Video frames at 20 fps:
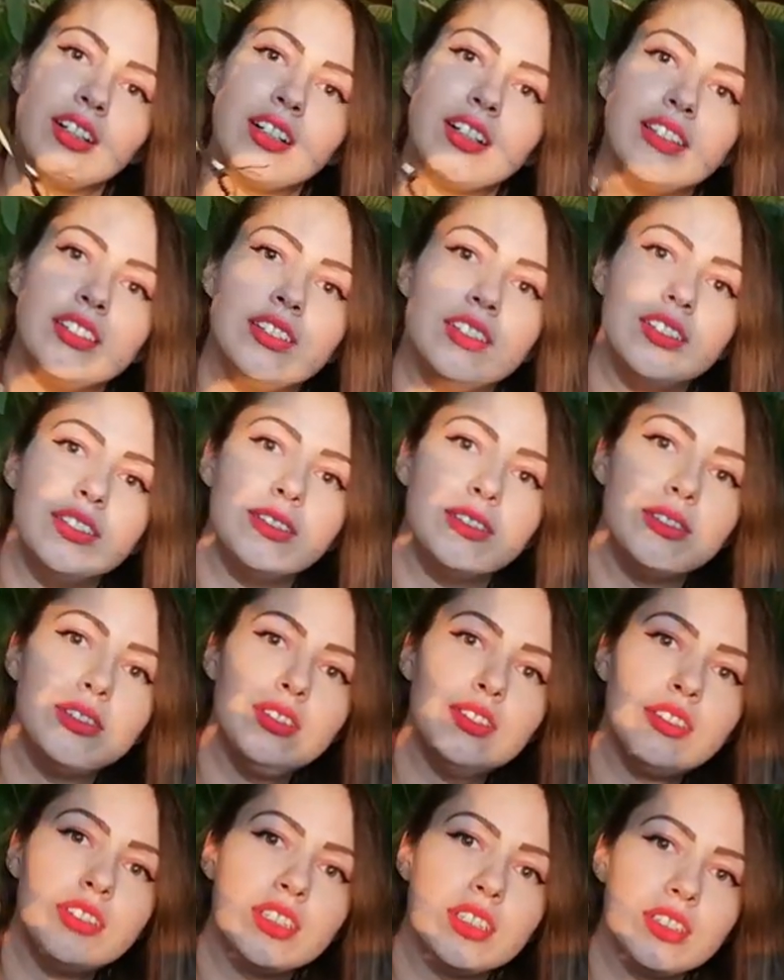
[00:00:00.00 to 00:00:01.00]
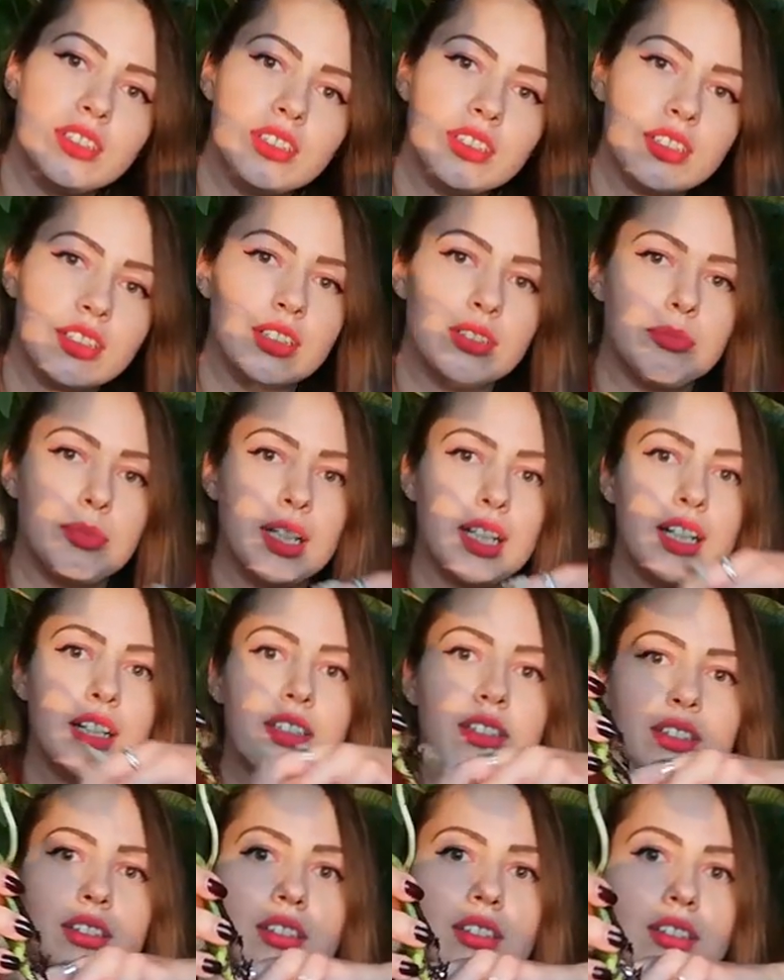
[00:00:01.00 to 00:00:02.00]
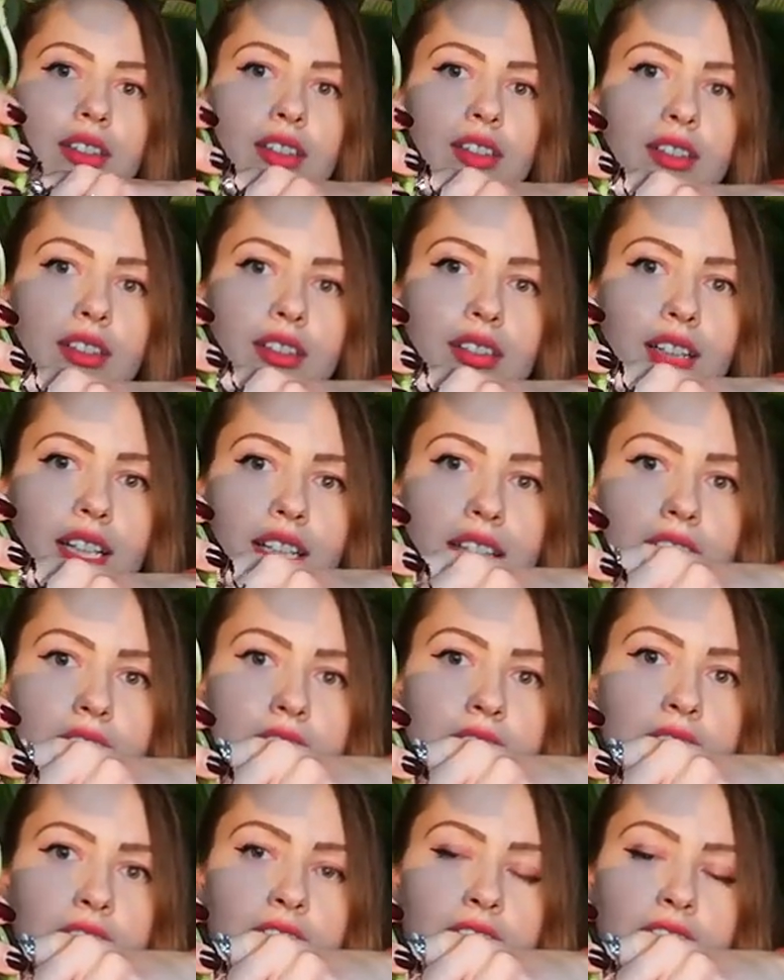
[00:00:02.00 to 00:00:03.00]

at the root. Oh my gosh. Like this.